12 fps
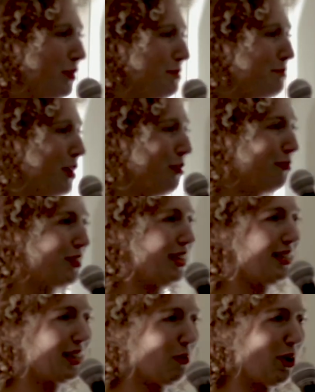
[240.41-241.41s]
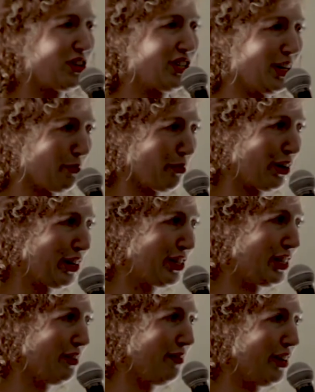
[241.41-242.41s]
we both think that watching a British
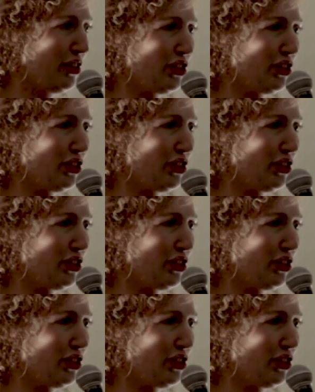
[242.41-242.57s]
TV